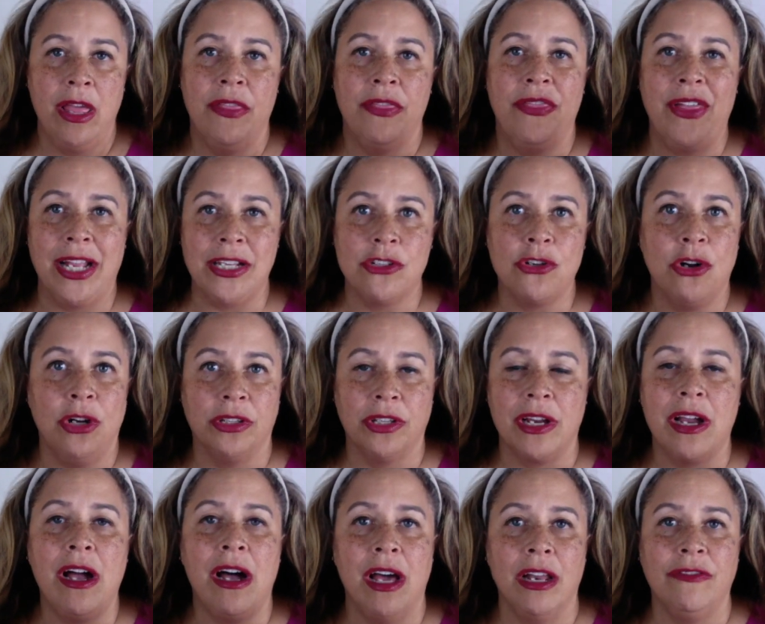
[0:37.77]
That's called a
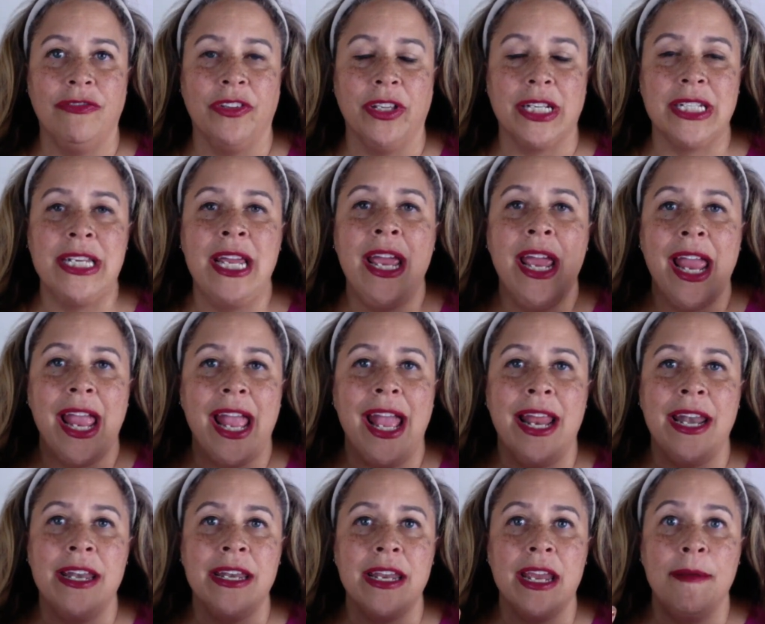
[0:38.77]
conflict.
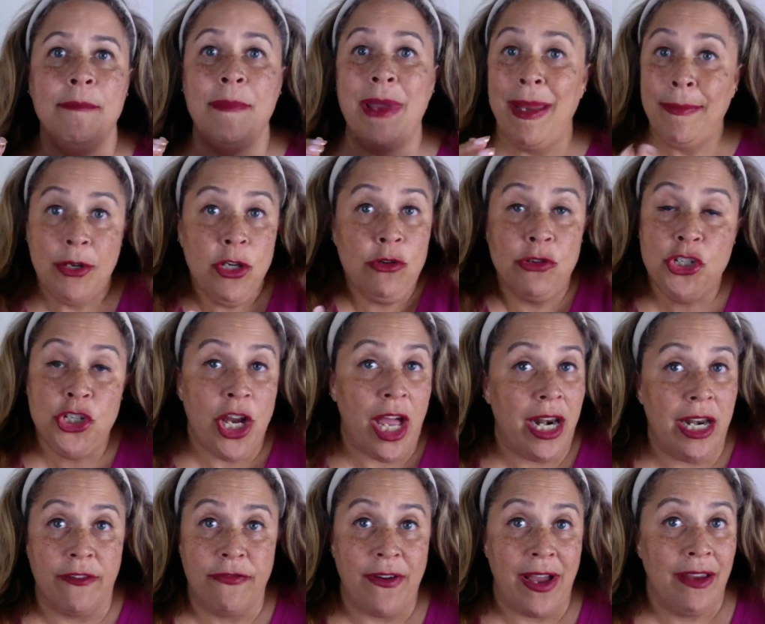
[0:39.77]
And maybe you shot
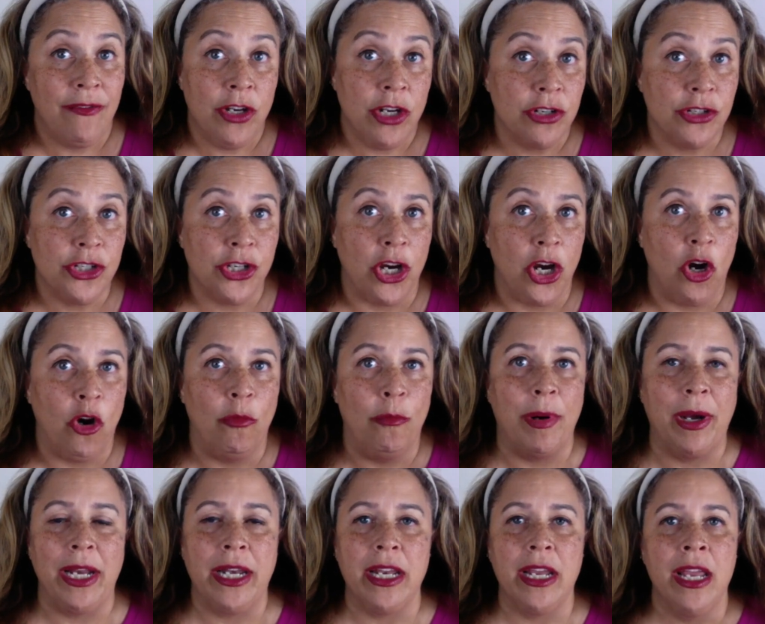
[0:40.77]
it 5 years ago,
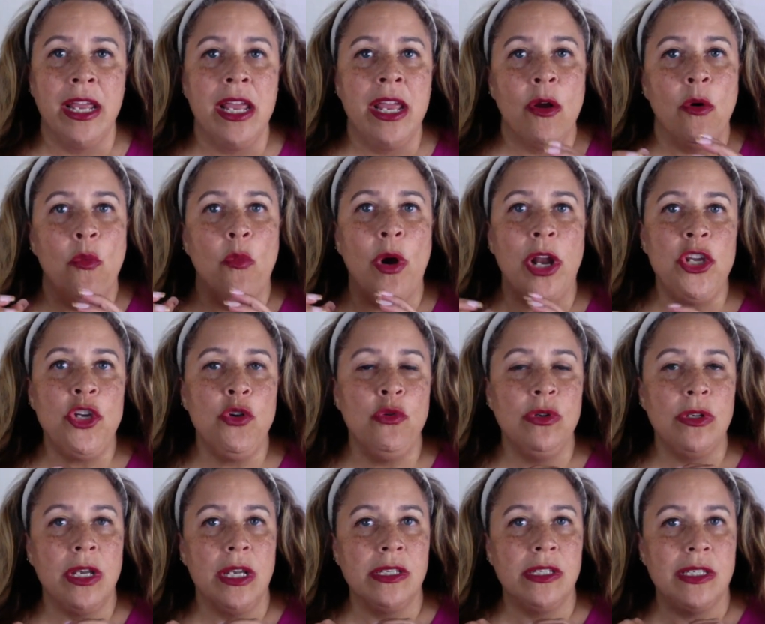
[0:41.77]
but when
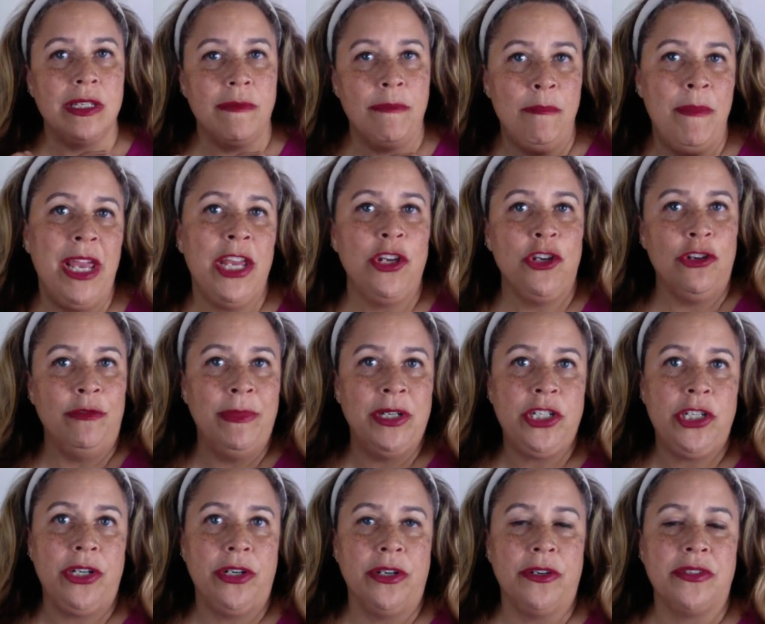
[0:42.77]
you submit your
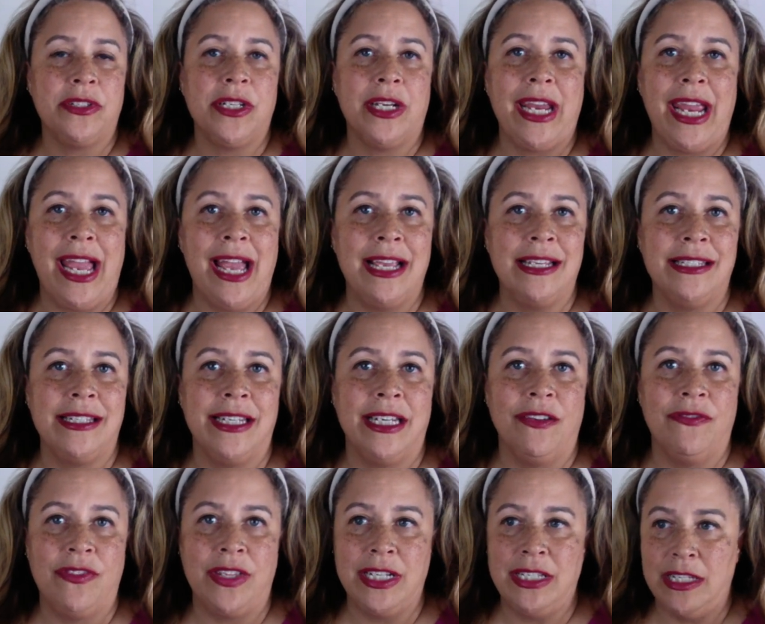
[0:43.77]
materials to casting,
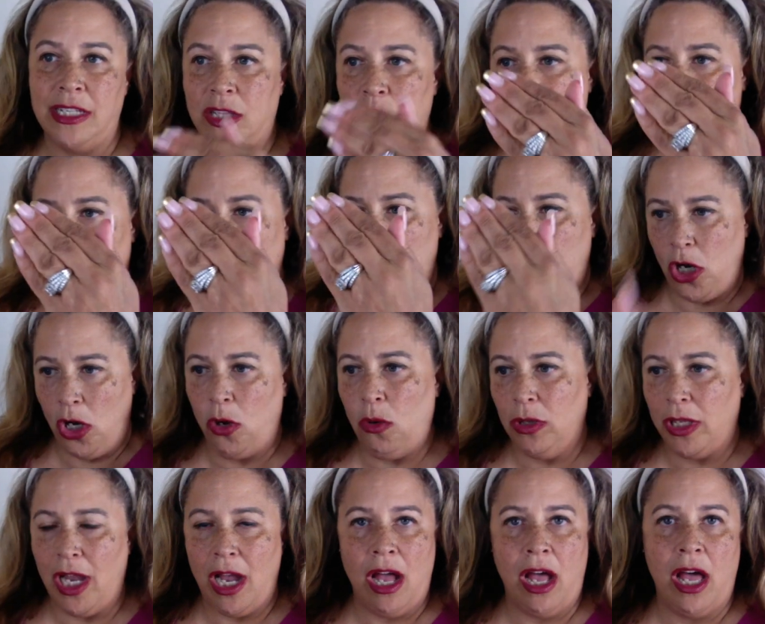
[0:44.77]
if they see the word
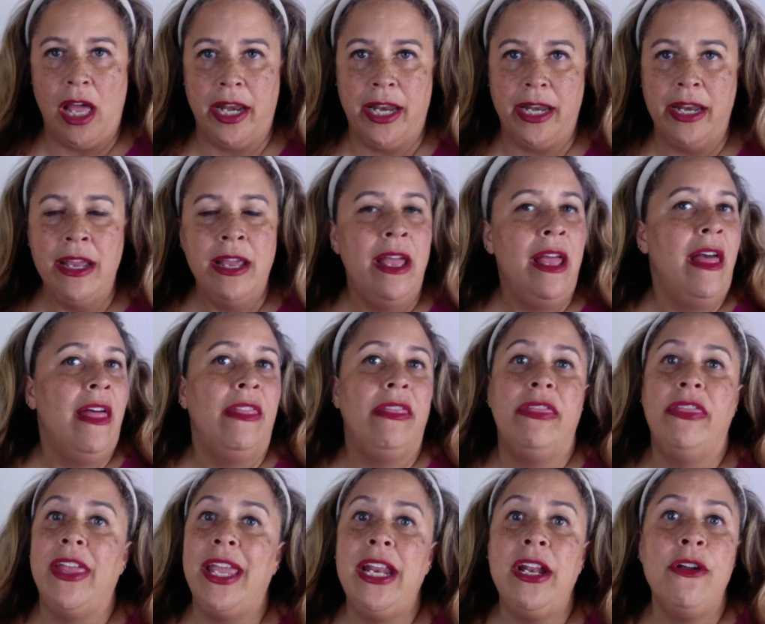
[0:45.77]
cola on it,
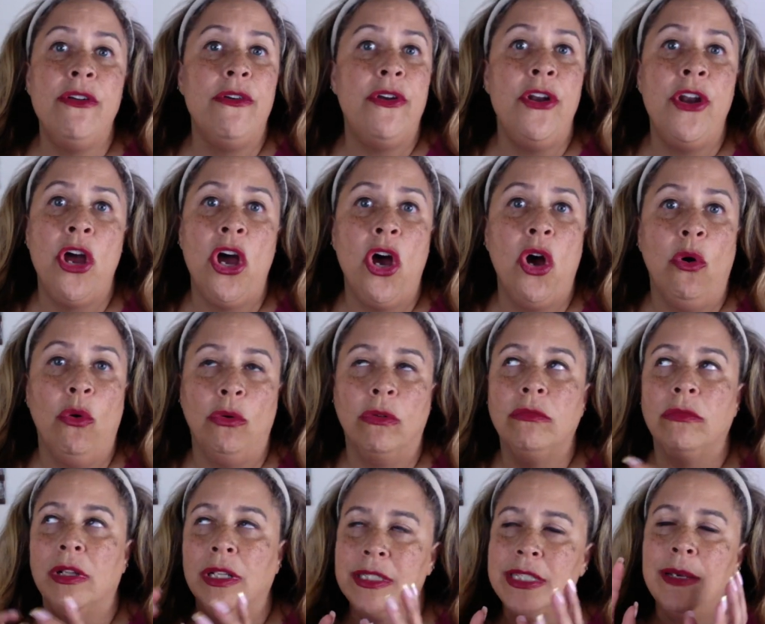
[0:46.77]
they don't know,
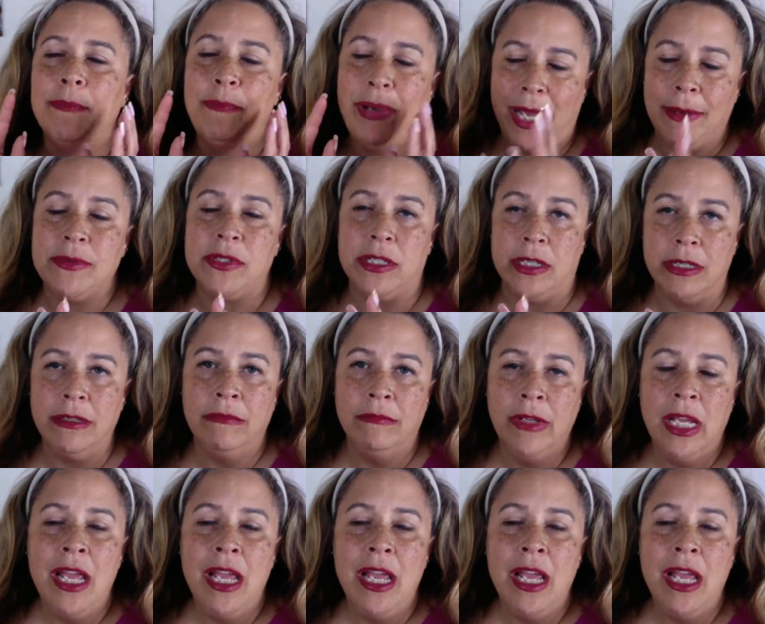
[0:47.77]
let's say Pepsi,